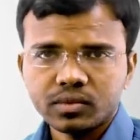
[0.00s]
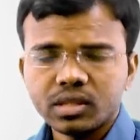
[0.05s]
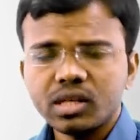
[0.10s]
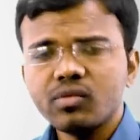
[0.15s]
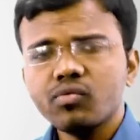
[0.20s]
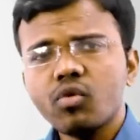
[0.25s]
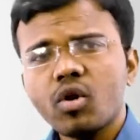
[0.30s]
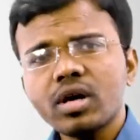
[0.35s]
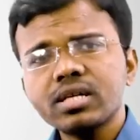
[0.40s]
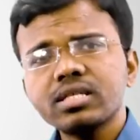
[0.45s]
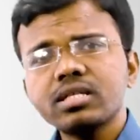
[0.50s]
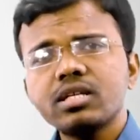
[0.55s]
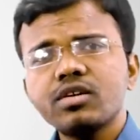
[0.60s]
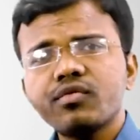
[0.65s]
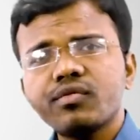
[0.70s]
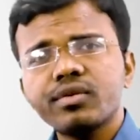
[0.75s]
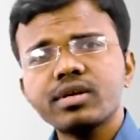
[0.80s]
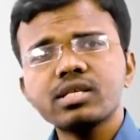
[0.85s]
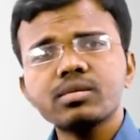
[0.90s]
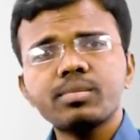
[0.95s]
and what is the
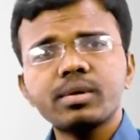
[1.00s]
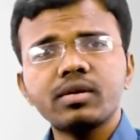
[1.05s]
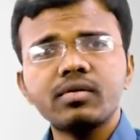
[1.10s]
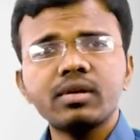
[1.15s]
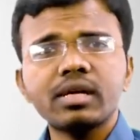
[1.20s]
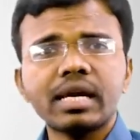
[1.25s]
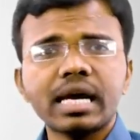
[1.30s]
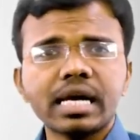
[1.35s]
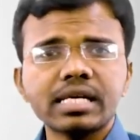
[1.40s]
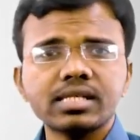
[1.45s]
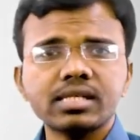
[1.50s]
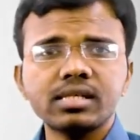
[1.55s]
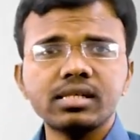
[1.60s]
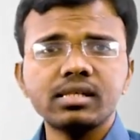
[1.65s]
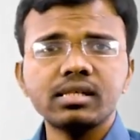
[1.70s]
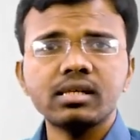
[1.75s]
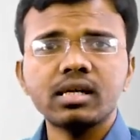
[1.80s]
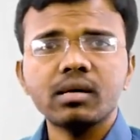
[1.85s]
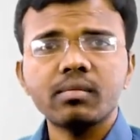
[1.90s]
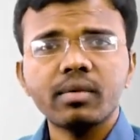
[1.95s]
difference between national
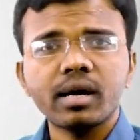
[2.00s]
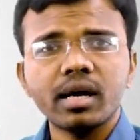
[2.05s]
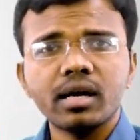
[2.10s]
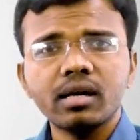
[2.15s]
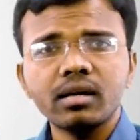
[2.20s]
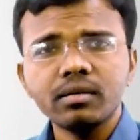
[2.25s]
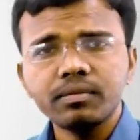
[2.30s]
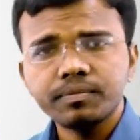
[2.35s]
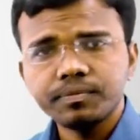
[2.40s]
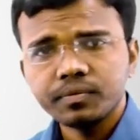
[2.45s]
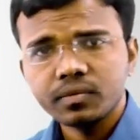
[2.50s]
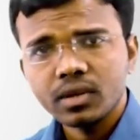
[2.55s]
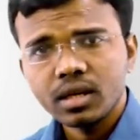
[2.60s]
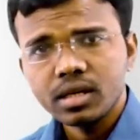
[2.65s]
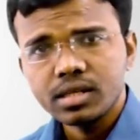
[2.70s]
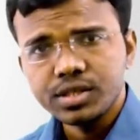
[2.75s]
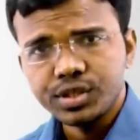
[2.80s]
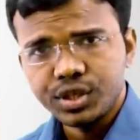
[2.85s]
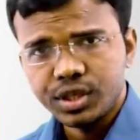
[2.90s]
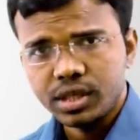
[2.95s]
income and
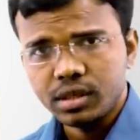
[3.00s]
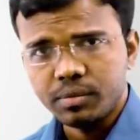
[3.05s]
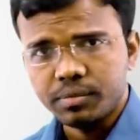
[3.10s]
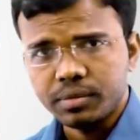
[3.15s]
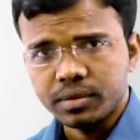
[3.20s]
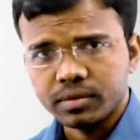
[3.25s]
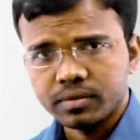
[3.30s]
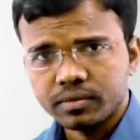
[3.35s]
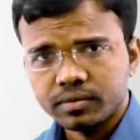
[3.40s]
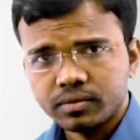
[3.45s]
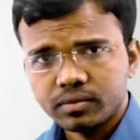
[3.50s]
GDP